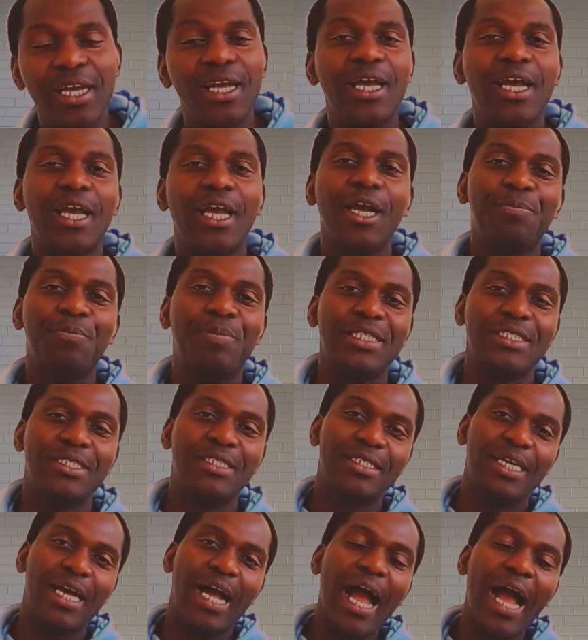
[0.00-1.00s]
But
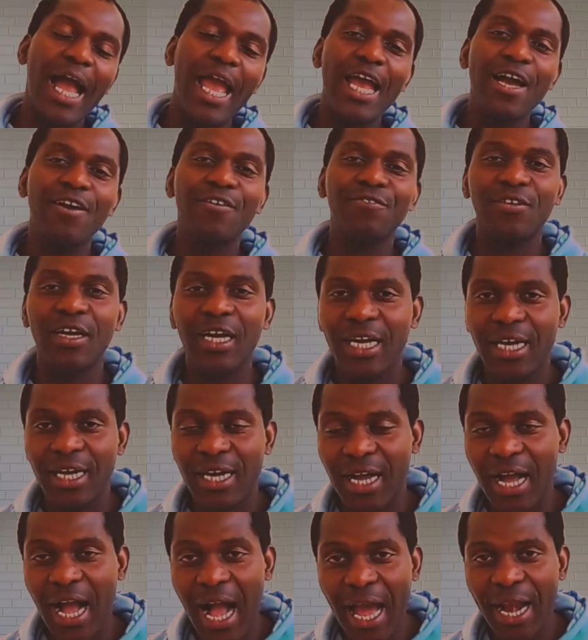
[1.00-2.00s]
I have
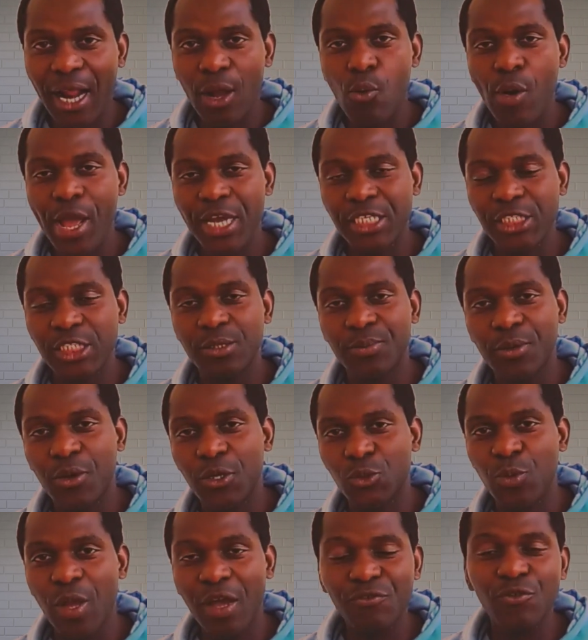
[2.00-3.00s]
other questions, because you have
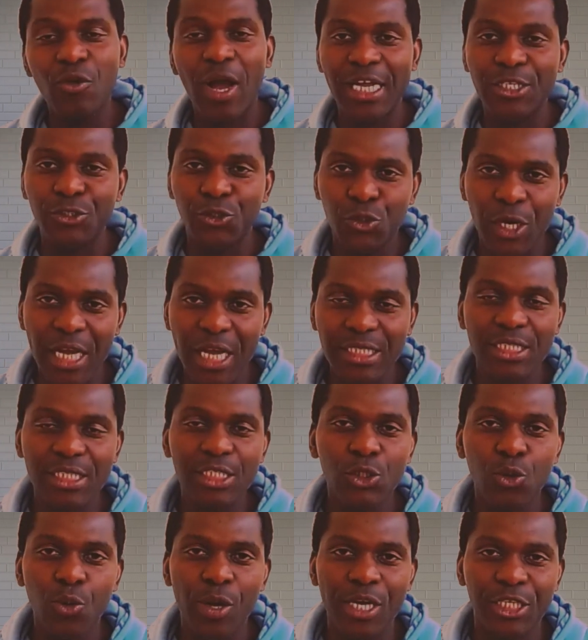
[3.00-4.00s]
to address this
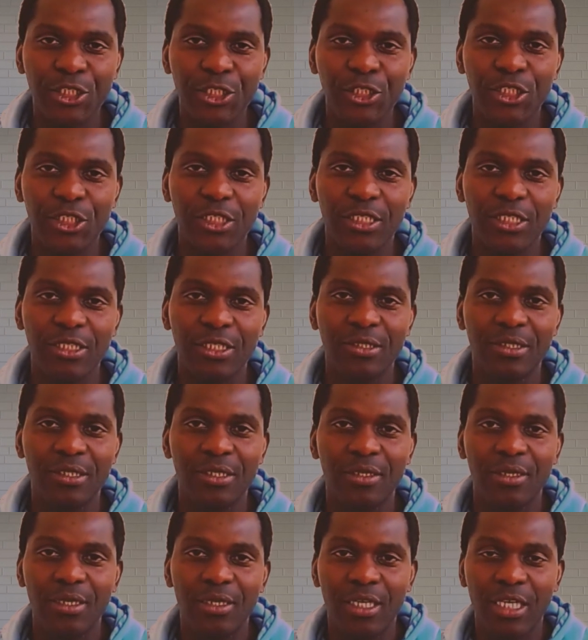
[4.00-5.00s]
question. If
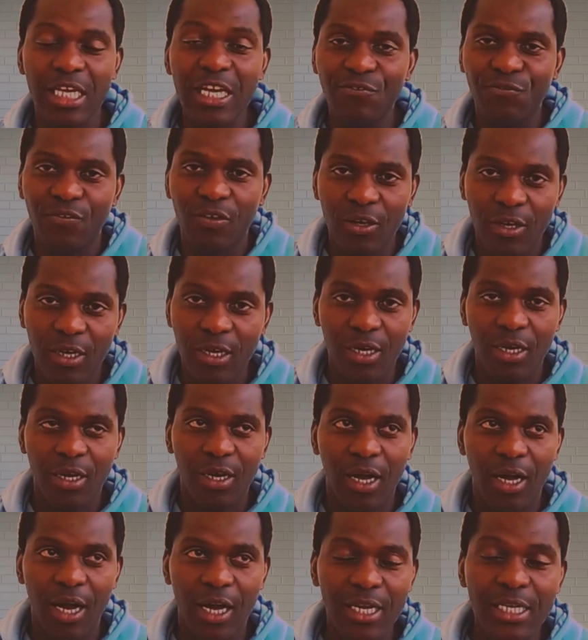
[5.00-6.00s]

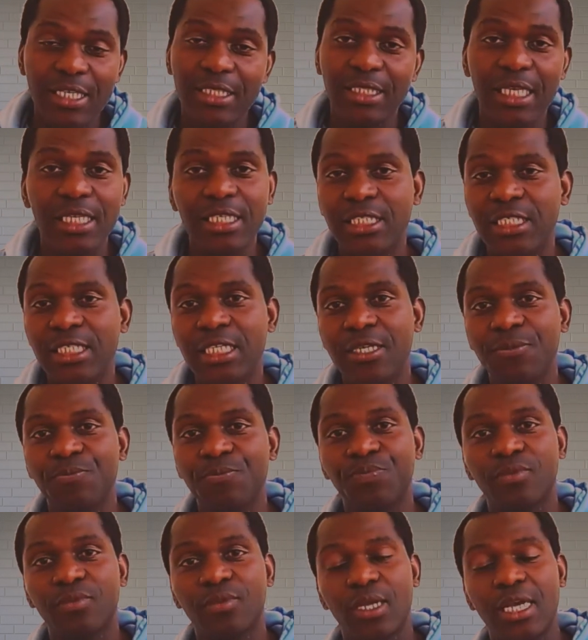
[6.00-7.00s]
Christianity
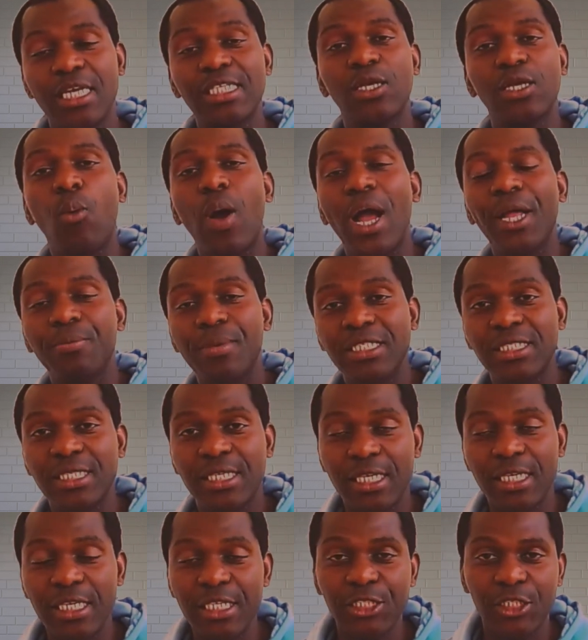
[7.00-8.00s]
is a white man's
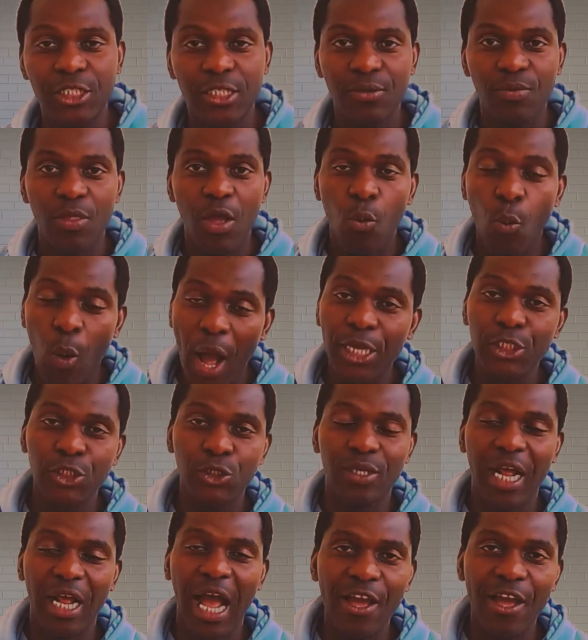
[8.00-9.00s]
religion, why should
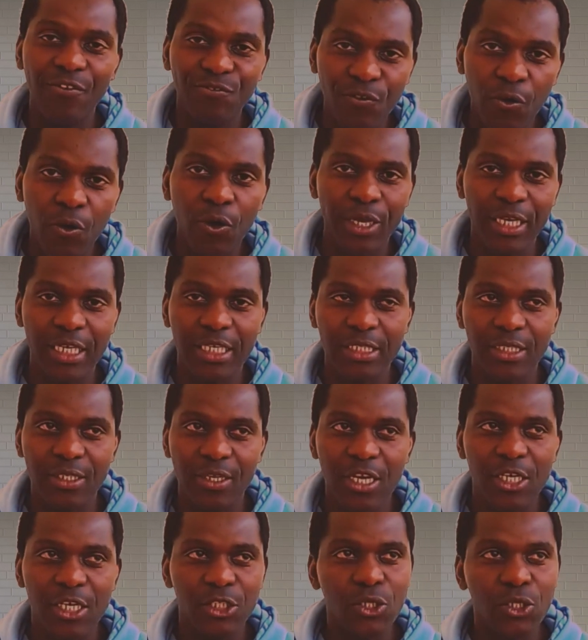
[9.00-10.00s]
I follow it?
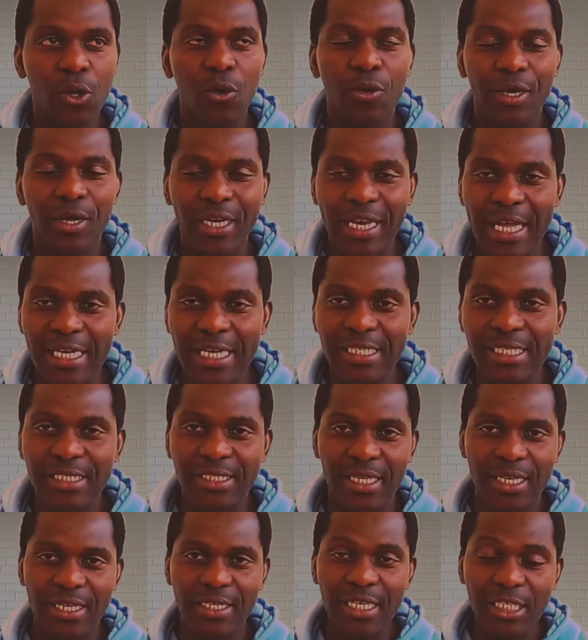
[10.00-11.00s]
So there's this
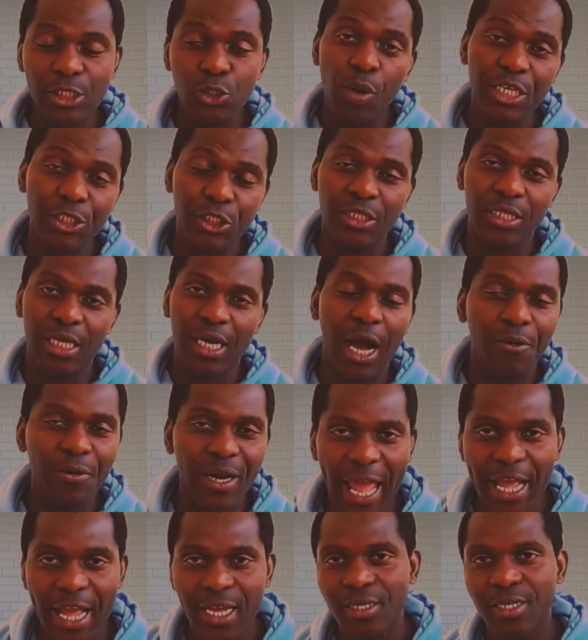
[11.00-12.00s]
question that I would like
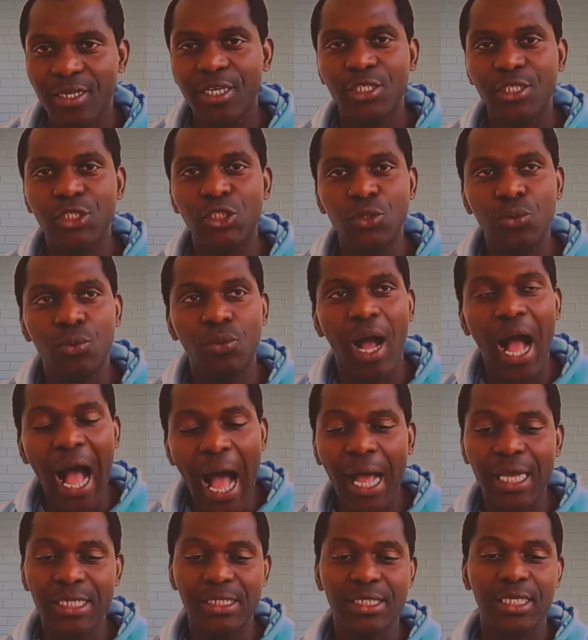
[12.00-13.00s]
to
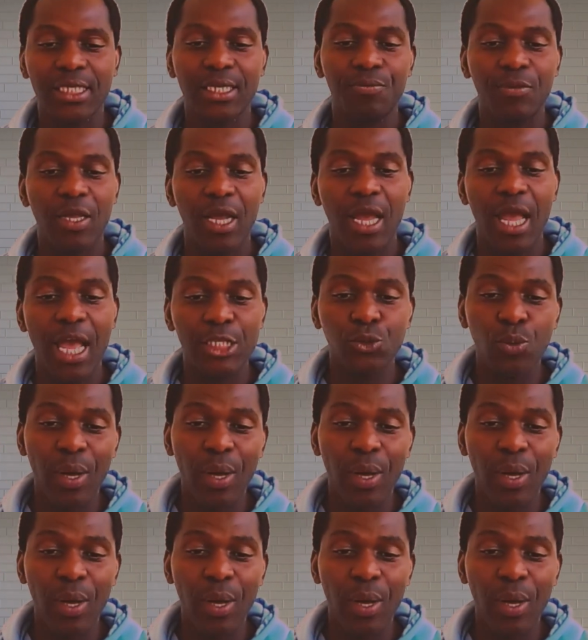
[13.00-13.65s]
ask as well.